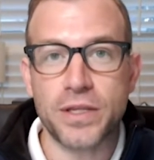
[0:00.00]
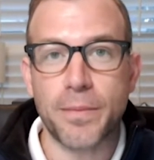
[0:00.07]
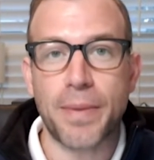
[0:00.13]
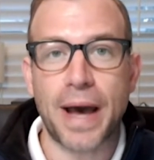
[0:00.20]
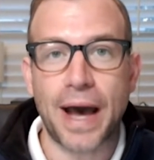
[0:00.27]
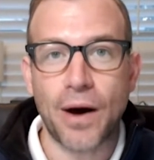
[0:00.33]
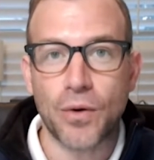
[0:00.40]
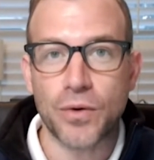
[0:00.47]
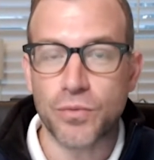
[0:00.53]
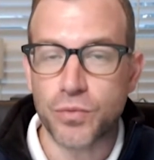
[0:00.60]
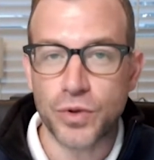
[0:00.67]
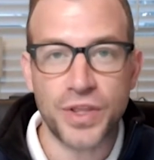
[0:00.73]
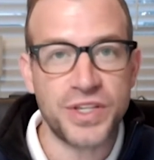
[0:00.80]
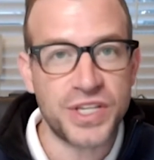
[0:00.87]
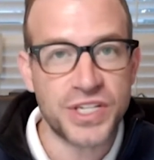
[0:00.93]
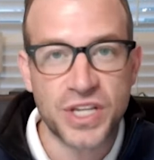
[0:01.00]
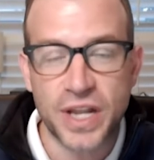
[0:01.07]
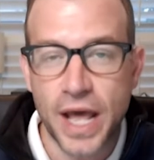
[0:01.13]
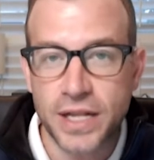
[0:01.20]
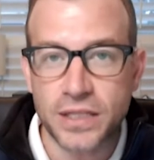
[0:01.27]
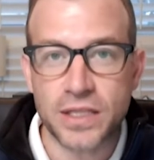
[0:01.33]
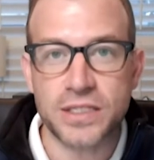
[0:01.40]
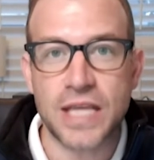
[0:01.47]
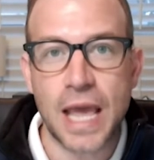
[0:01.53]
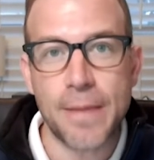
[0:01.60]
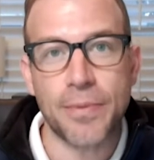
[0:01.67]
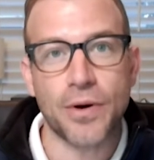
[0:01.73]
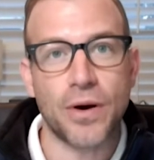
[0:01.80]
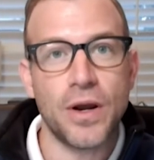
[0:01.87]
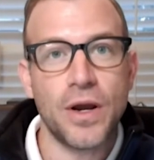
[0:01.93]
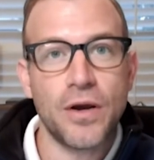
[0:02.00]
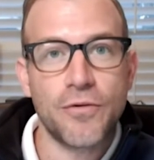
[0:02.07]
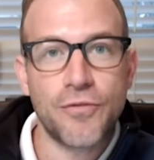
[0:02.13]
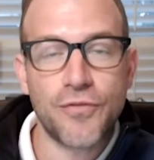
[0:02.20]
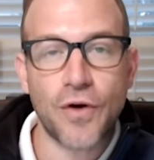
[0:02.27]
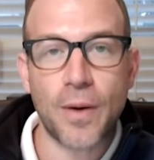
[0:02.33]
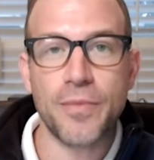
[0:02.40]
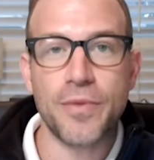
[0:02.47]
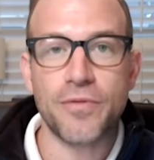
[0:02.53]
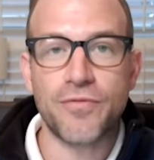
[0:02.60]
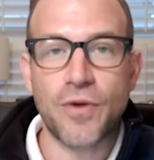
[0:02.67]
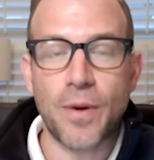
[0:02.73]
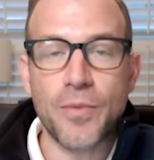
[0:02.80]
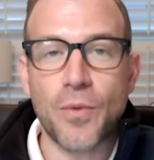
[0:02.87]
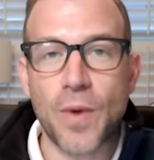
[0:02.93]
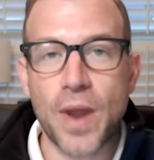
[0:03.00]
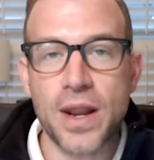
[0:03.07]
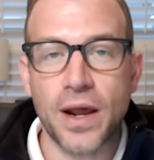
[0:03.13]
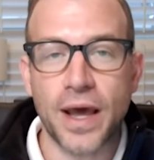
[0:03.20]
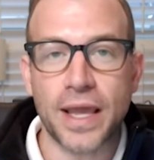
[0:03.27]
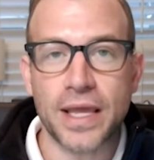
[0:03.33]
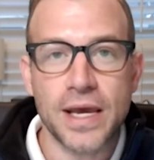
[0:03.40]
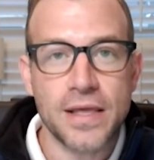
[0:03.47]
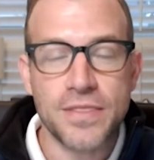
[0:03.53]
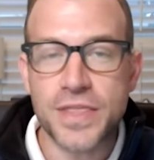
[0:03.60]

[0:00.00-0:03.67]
to Powell really disconnecting the taper from the rate hike.